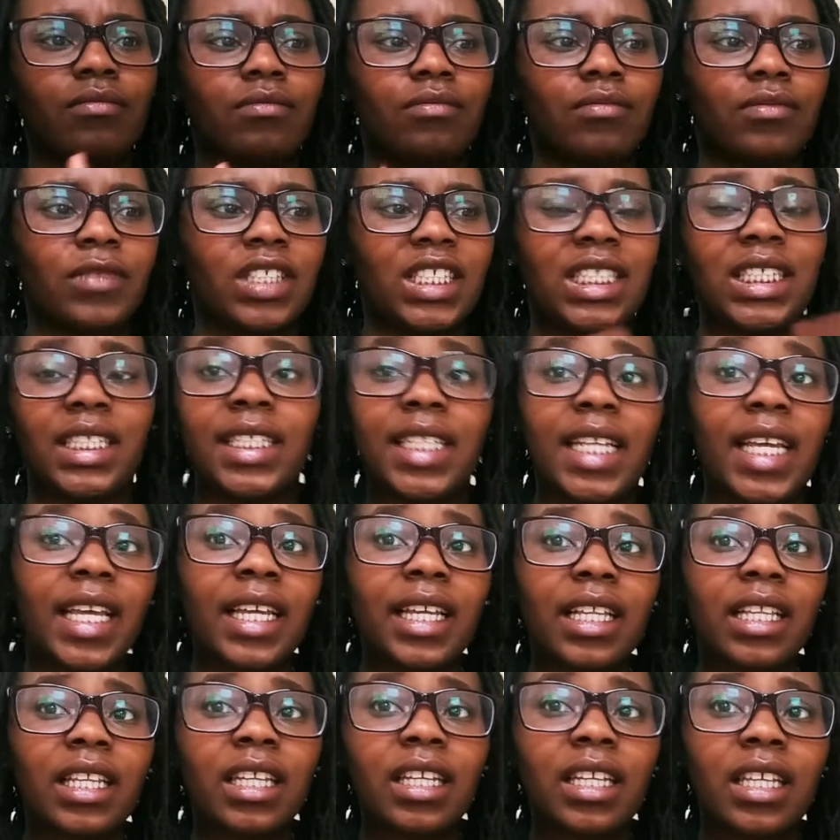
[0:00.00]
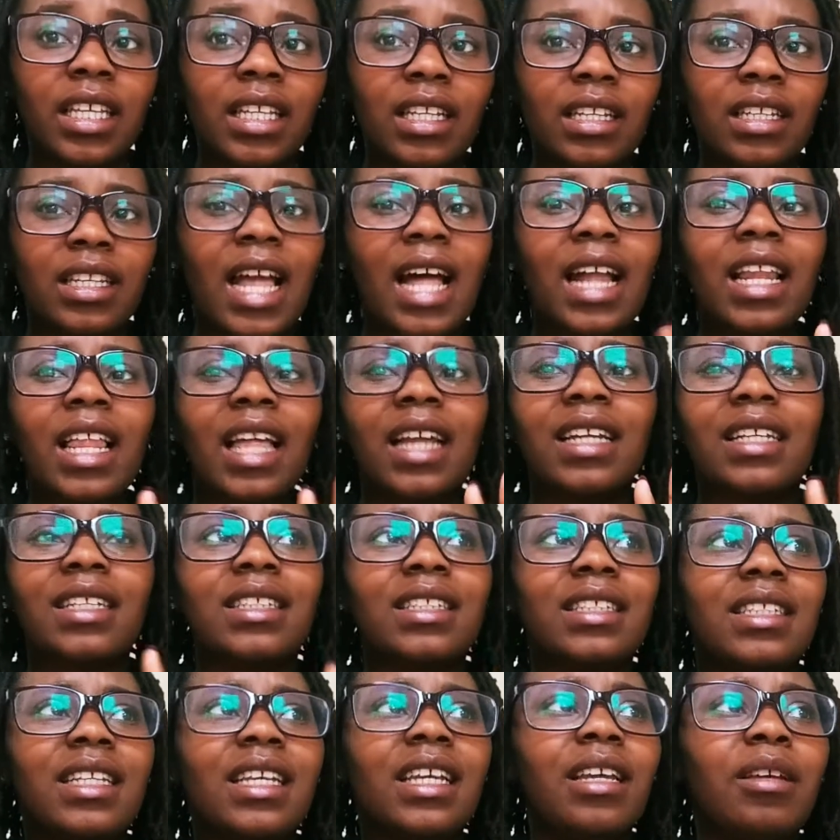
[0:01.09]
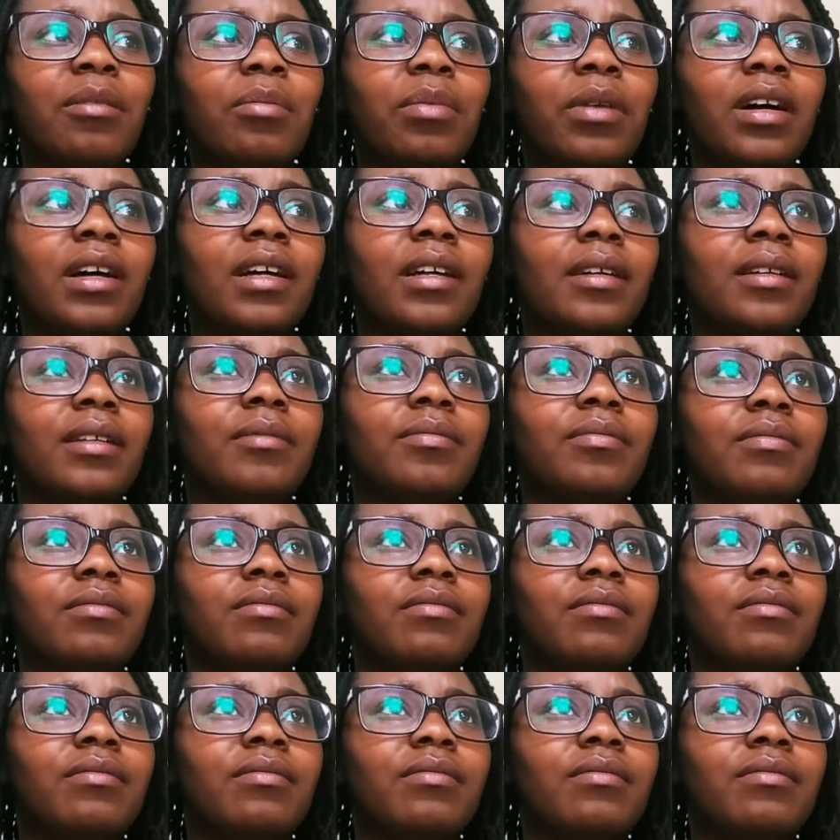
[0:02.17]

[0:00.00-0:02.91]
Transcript: stick looking, not like a stick, but